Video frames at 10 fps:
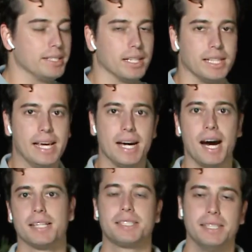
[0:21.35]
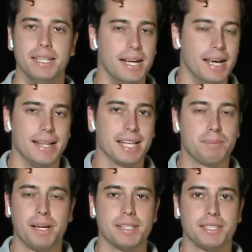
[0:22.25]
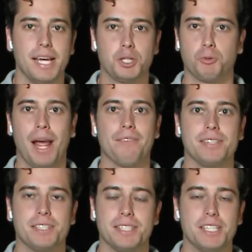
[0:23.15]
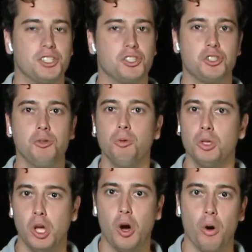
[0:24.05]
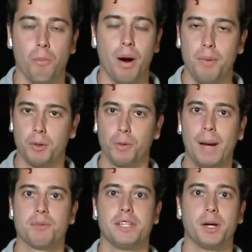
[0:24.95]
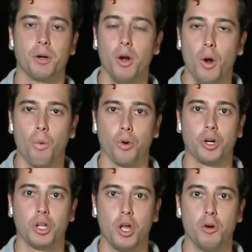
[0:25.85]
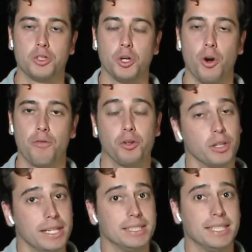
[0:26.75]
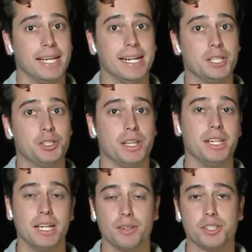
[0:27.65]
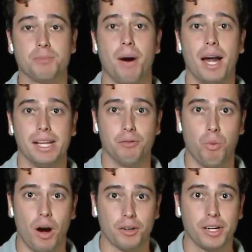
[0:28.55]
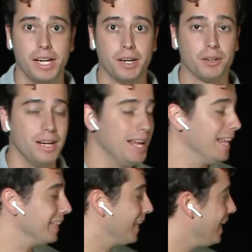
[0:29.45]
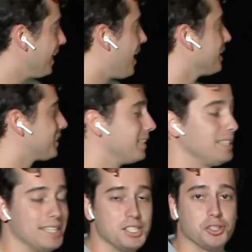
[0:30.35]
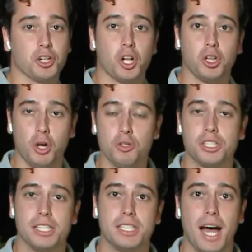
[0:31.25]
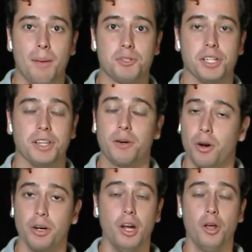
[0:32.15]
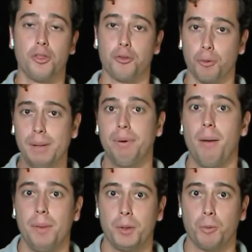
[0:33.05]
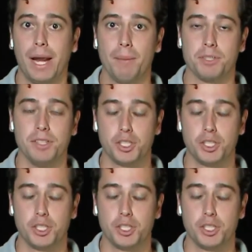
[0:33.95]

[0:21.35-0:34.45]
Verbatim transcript: on Lake Austin. That's because Lake Travis is too low. Public ramps there were closed. So if you're looking to get into the nearest body of water here, Lake Austin is your closest option. There are three public ramps in this